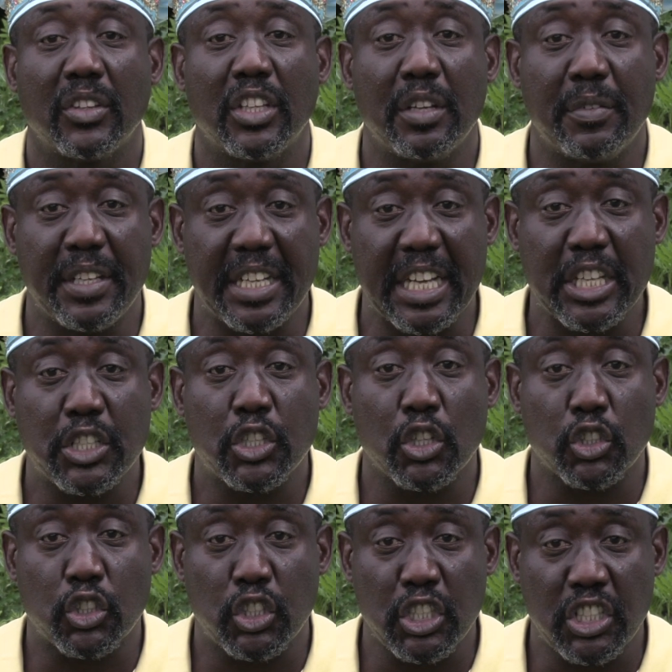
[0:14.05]

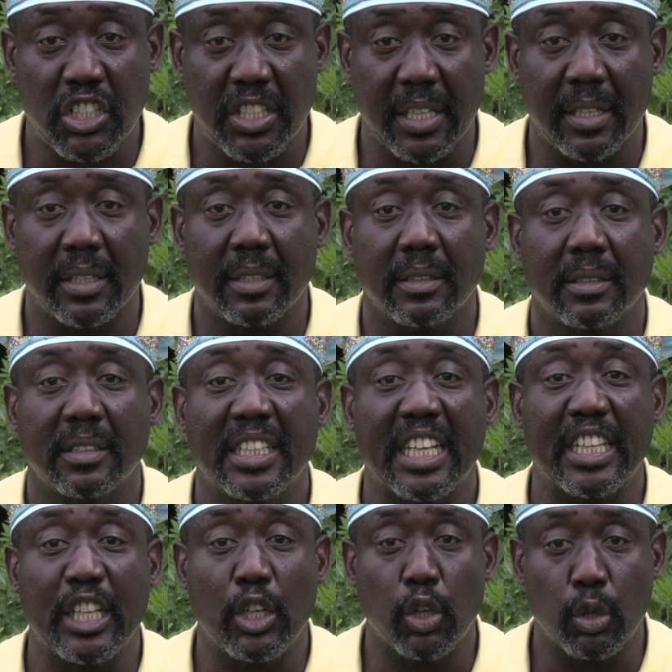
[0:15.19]
divination system, the
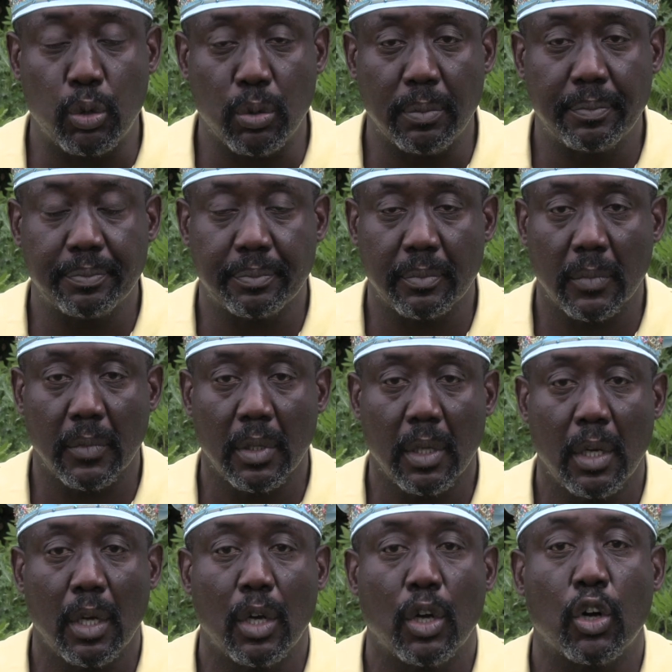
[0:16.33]
Dilogun.
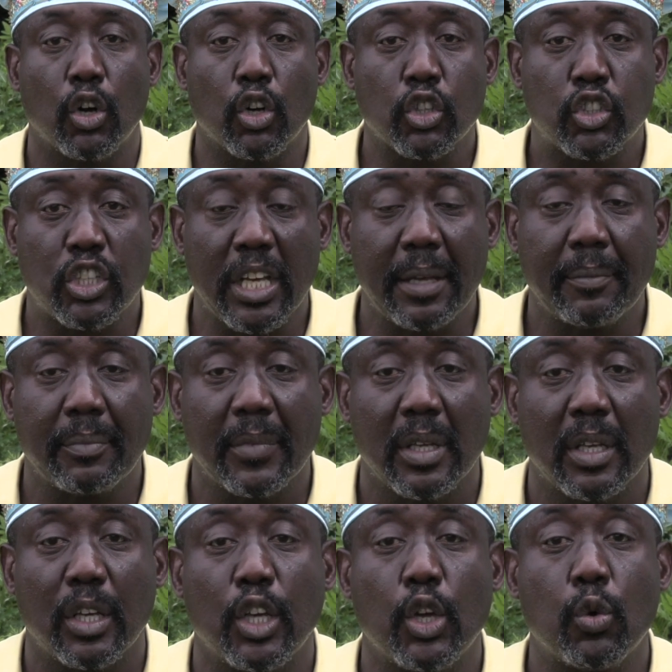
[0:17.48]
Oche
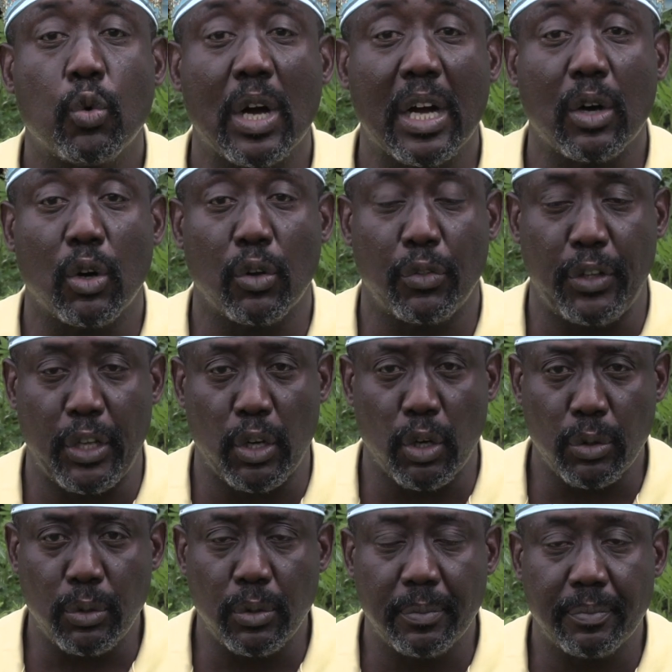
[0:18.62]
is one of the
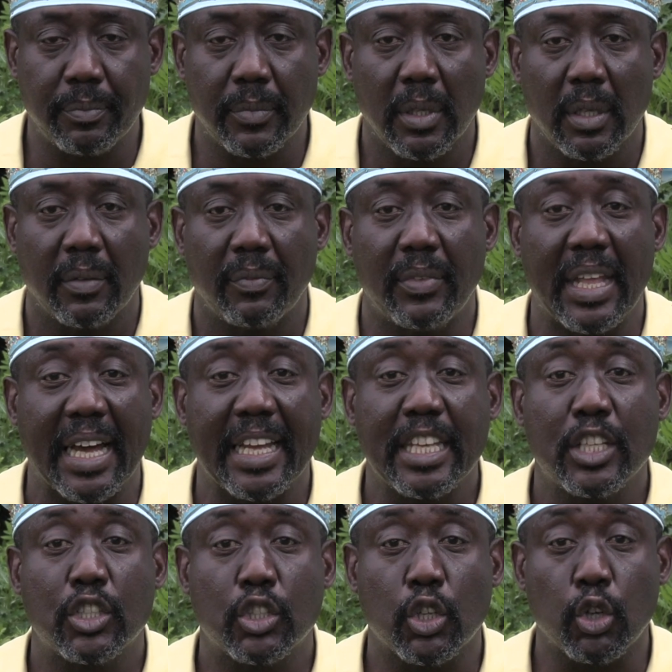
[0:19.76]
Odum that
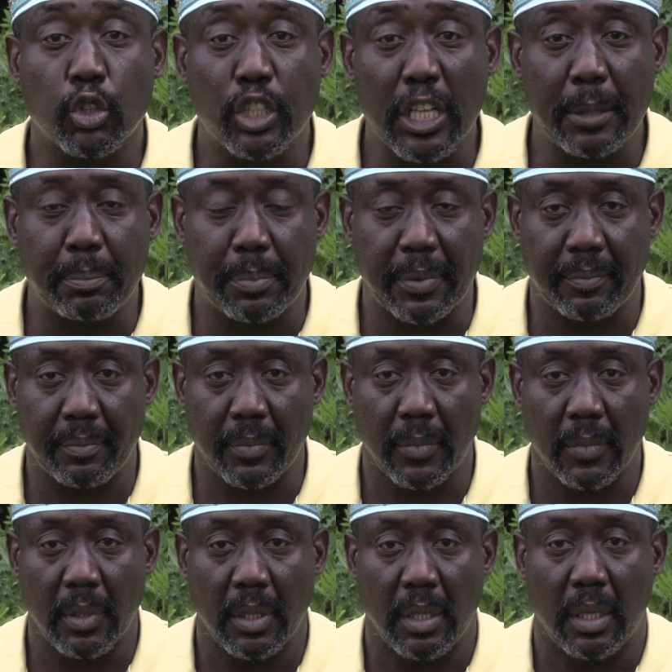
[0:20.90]
is so deep.
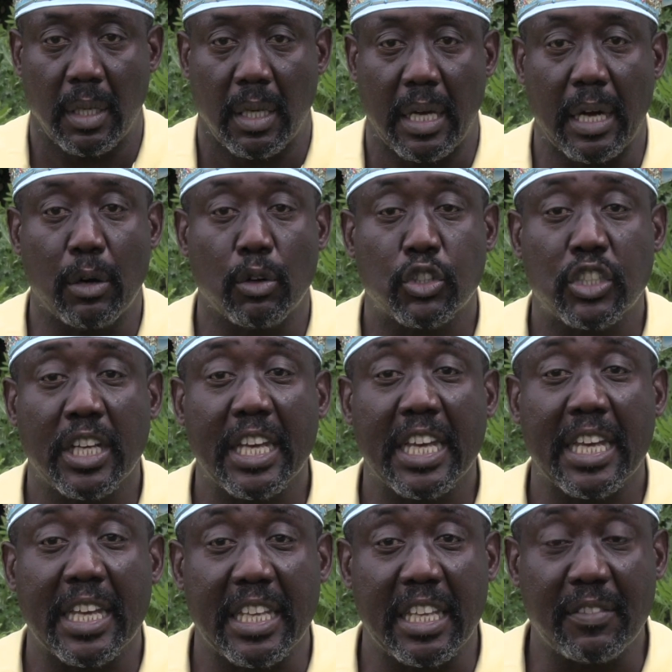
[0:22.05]
And Oche,
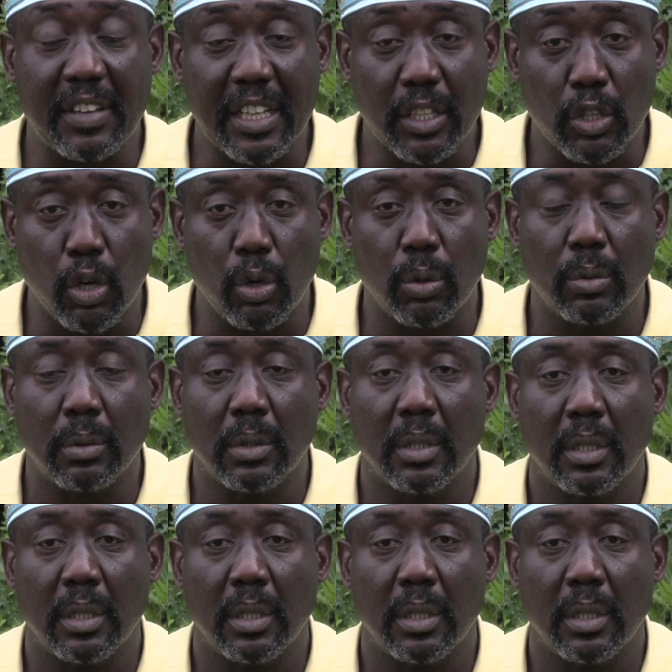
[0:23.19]
even though